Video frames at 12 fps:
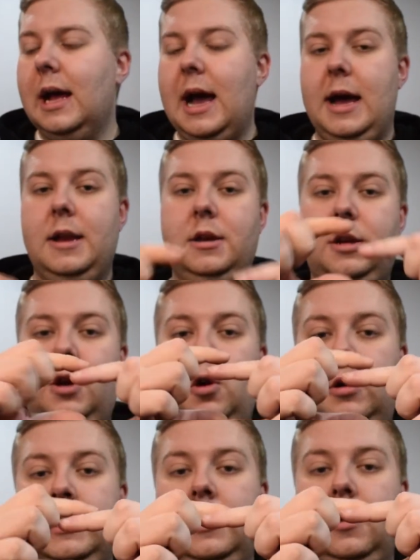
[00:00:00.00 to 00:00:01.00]
and you
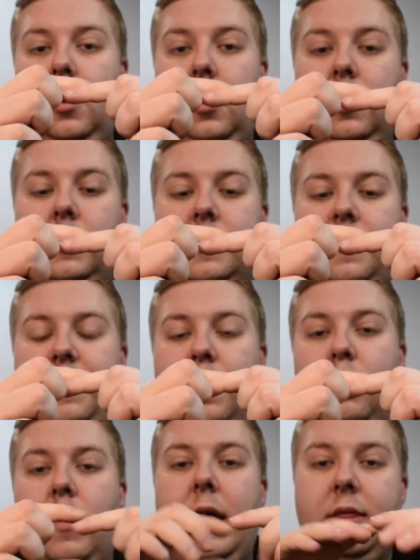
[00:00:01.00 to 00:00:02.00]
cut a little hole in the
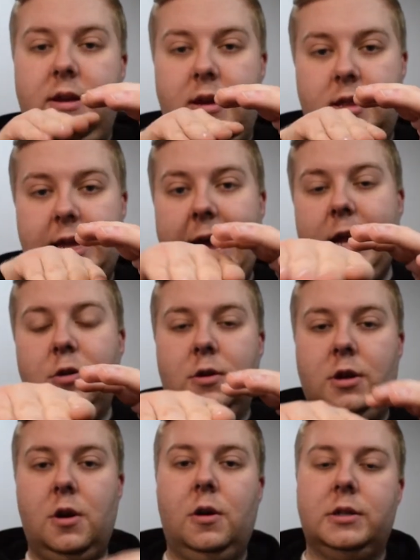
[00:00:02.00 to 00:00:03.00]
front where the air
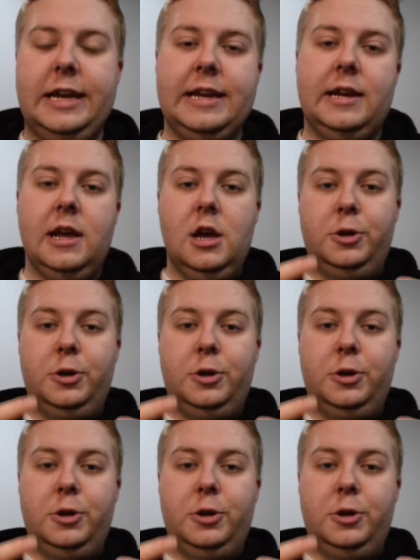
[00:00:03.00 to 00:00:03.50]
duct goes in,